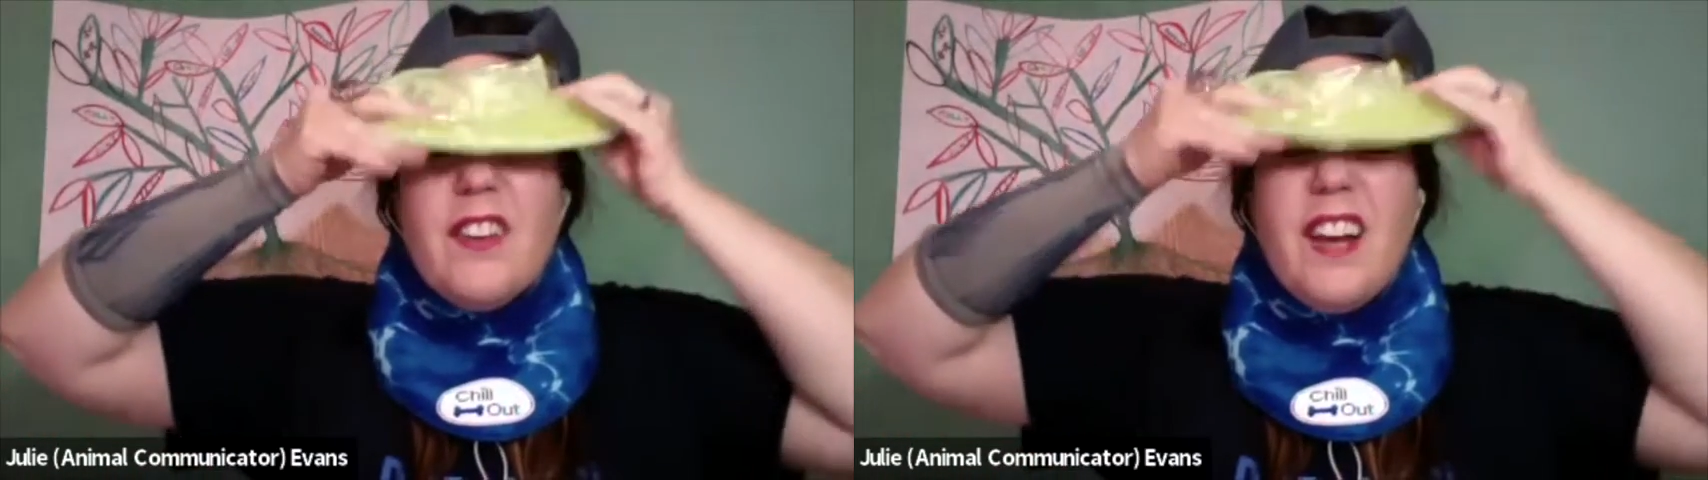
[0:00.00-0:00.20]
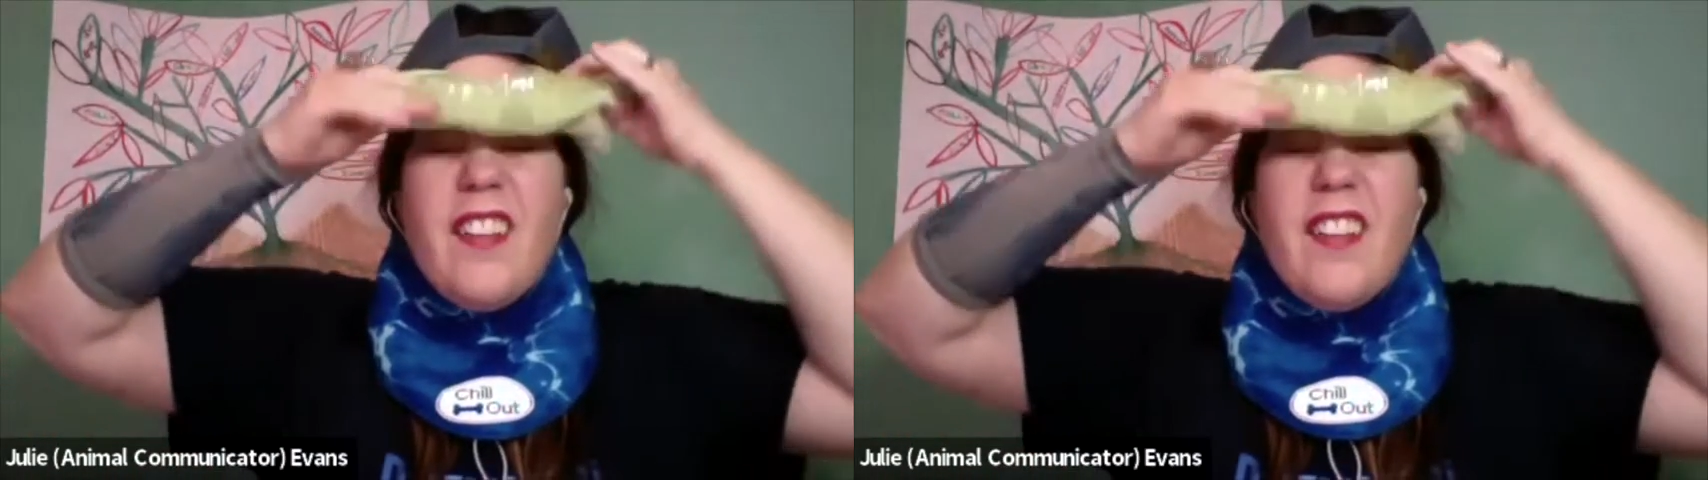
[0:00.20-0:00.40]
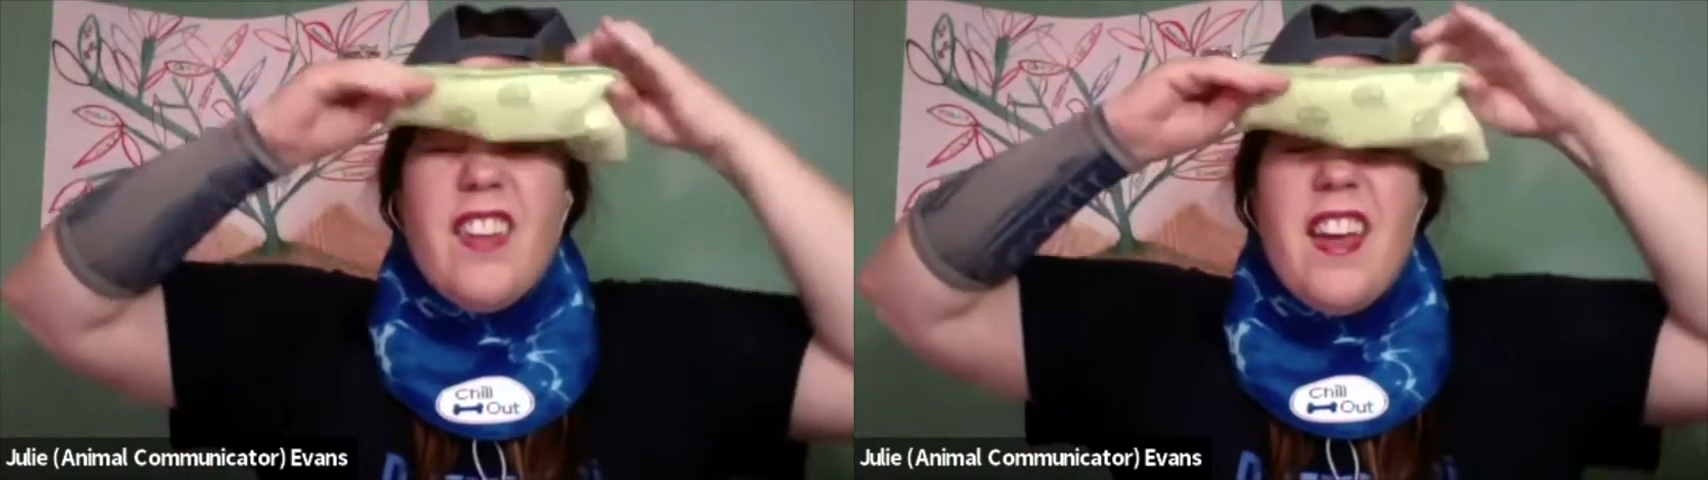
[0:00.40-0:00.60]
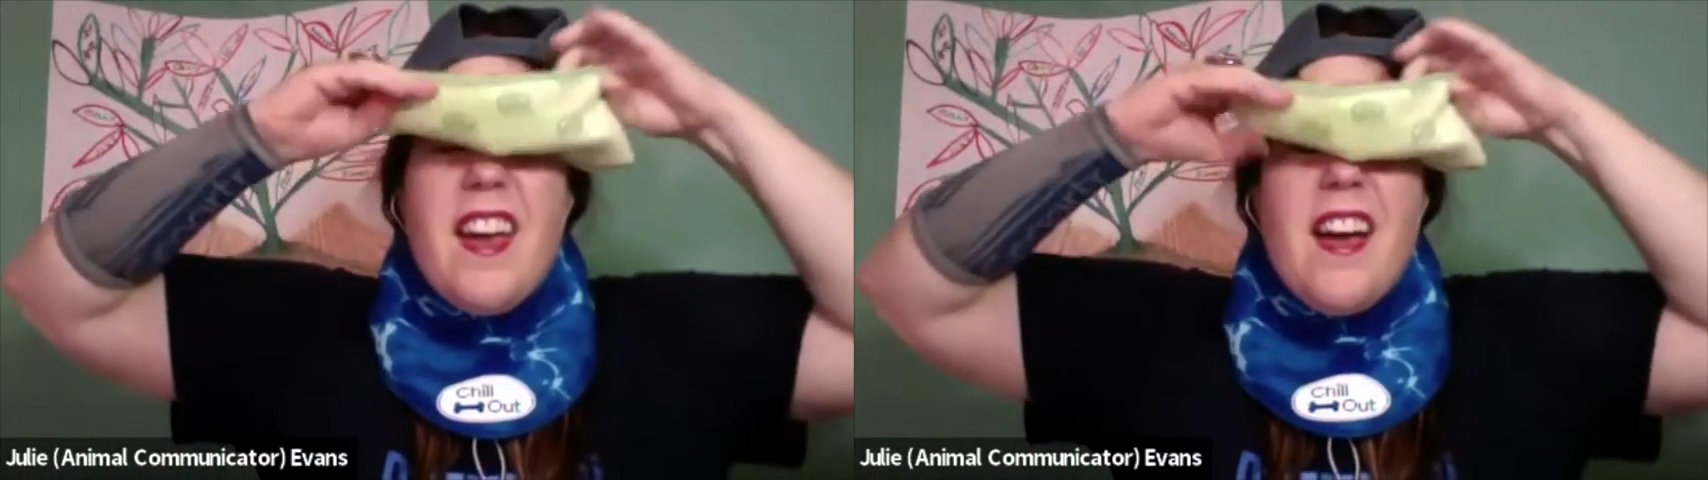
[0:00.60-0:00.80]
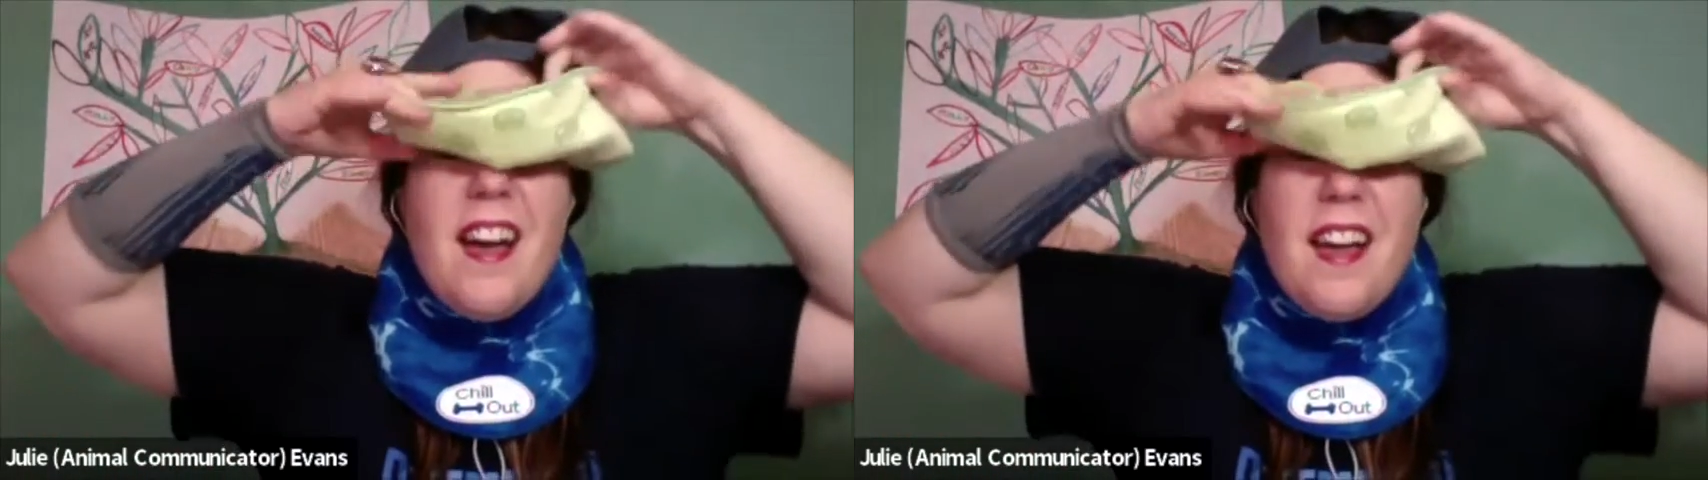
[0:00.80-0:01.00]
we got
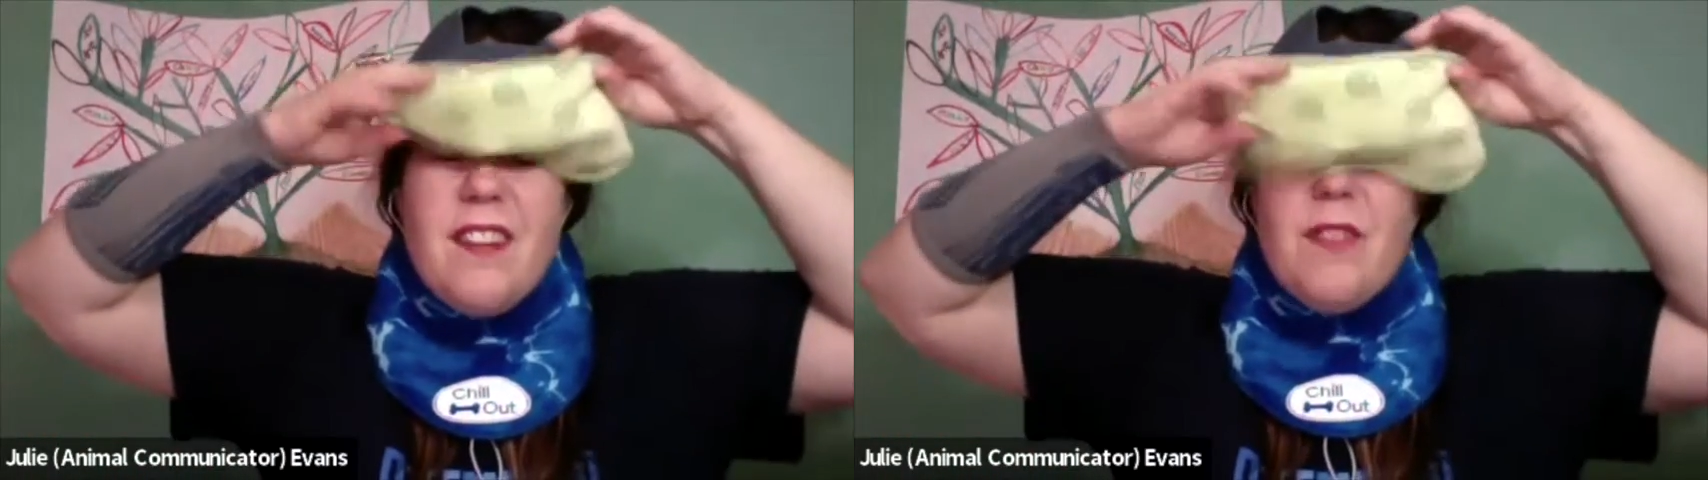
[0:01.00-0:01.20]
that.